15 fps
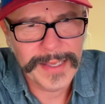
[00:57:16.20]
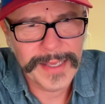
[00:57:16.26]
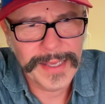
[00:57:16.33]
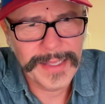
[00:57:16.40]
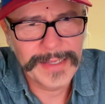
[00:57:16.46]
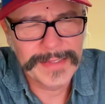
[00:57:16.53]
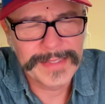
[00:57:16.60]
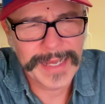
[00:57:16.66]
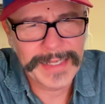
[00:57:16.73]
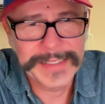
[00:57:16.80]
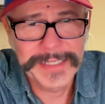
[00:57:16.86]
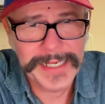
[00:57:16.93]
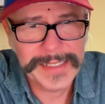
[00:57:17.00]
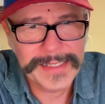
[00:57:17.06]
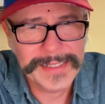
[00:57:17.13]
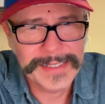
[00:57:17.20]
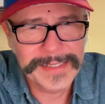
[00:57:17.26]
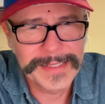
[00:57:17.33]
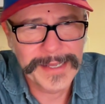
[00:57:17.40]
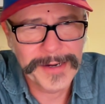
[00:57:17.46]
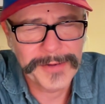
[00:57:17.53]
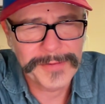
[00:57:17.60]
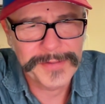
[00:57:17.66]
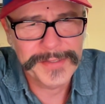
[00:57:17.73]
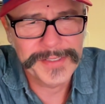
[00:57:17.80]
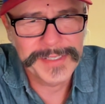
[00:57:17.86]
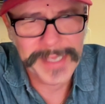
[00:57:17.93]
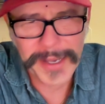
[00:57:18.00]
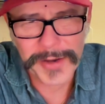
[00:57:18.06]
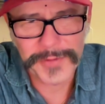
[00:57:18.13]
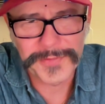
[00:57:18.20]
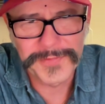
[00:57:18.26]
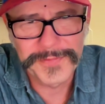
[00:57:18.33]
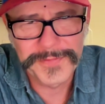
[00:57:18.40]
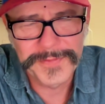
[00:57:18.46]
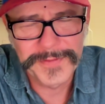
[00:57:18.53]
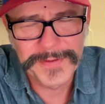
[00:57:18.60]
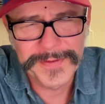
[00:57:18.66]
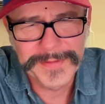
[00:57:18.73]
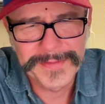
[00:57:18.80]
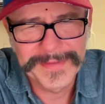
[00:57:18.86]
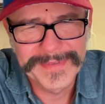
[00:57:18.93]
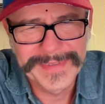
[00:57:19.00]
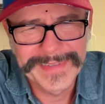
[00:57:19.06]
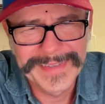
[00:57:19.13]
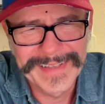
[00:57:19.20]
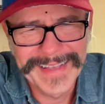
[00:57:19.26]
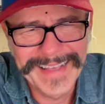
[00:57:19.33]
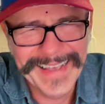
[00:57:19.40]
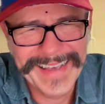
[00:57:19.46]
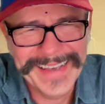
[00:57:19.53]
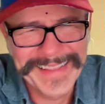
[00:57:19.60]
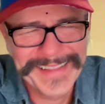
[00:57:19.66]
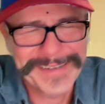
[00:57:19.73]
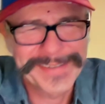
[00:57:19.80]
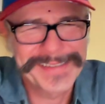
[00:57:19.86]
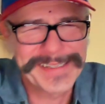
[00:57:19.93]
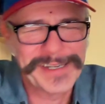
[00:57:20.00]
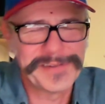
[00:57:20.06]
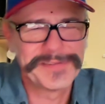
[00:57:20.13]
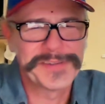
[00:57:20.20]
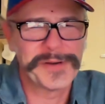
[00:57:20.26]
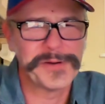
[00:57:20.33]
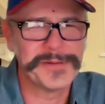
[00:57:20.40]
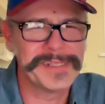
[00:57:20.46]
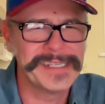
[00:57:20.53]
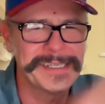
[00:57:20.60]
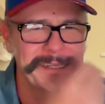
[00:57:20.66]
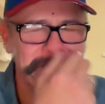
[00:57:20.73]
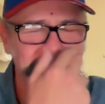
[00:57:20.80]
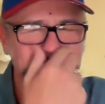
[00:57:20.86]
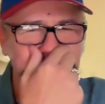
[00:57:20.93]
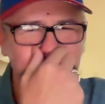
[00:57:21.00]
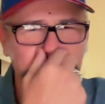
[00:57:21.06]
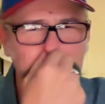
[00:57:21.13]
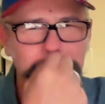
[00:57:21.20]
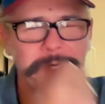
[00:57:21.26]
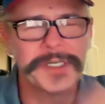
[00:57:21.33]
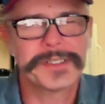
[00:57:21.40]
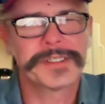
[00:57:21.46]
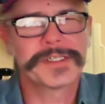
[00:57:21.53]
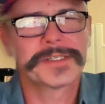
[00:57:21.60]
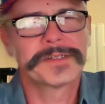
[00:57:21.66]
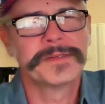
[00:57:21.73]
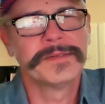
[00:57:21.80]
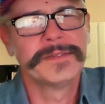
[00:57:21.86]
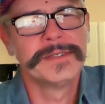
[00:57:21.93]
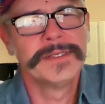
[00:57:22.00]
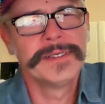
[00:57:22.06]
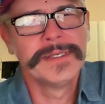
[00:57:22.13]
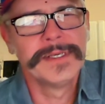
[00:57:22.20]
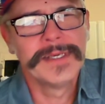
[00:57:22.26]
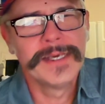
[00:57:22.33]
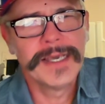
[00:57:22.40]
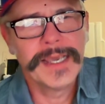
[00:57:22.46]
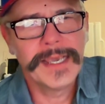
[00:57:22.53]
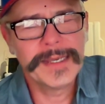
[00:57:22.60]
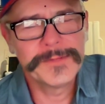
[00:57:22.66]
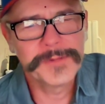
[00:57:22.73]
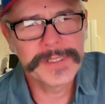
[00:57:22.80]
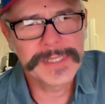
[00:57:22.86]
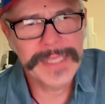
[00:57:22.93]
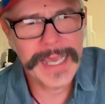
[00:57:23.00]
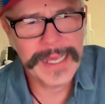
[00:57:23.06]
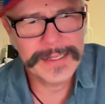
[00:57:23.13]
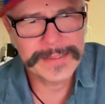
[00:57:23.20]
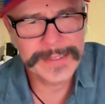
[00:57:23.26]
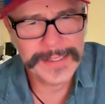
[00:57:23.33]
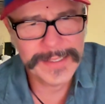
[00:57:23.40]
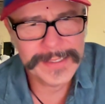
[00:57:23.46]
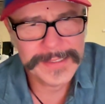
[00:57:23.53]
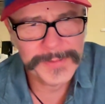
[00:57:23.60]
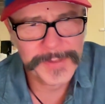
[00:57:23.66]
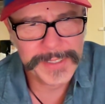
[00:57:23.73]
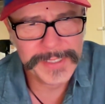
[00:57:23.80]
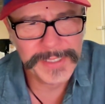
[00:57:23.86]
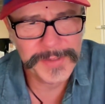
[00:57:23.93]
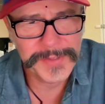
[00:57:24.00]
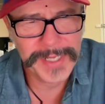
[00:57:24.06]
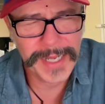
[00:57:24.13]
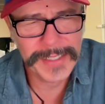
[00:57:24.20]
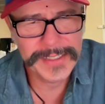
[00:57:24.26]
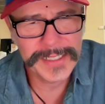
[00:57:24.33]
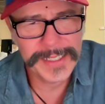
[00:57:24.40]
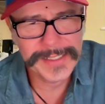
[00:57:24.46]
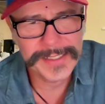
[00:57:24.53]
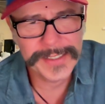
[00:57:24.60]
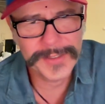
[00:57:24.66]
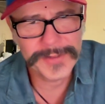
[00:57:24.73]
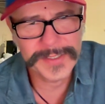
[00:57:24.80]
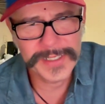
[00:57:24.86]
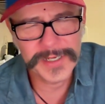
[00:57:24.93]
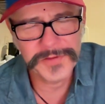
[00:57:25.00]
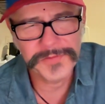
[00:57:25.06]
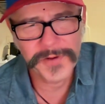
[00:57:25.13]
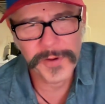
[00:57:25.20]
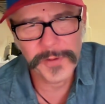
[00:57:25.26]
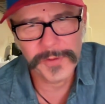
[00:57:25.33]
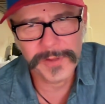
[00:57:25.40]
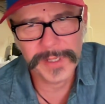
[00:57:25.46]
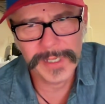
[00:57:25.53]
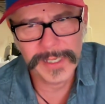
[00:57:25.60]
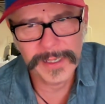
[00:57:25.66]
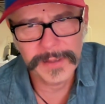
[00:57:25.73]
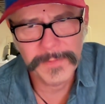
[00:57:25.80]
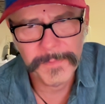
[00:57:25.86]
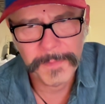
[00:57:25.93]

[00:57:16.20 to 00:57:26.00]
and digested their self, their selves wholly, pretty much. And what that does, once you digest yourself wholly,